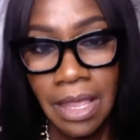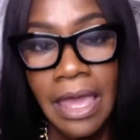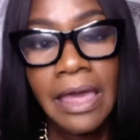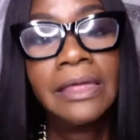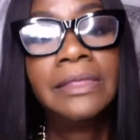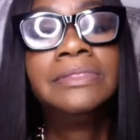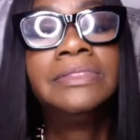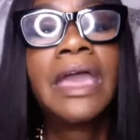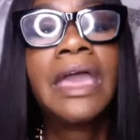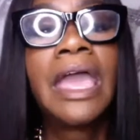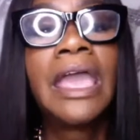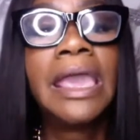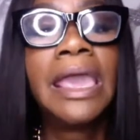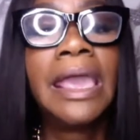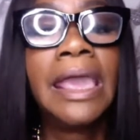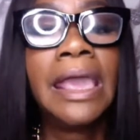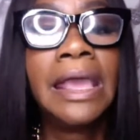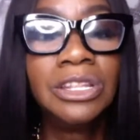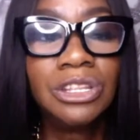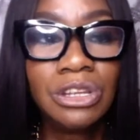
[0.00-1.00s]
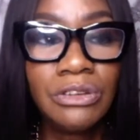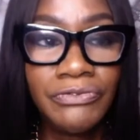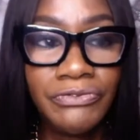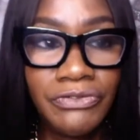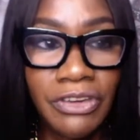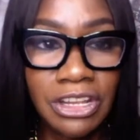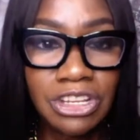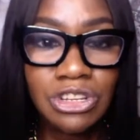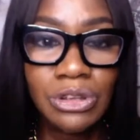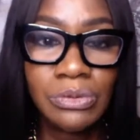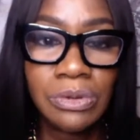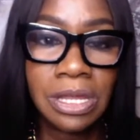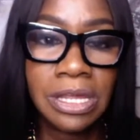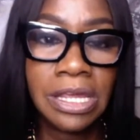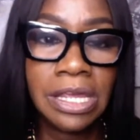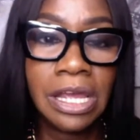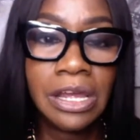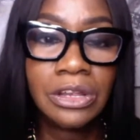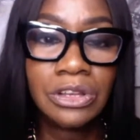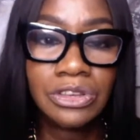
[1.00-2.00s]
They
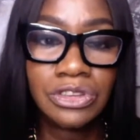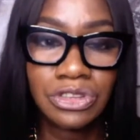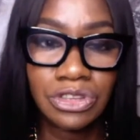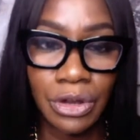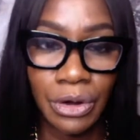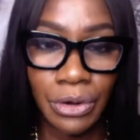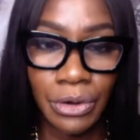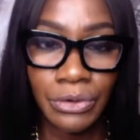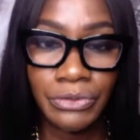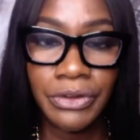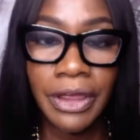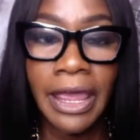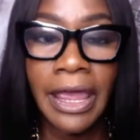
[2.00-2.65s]
individually serve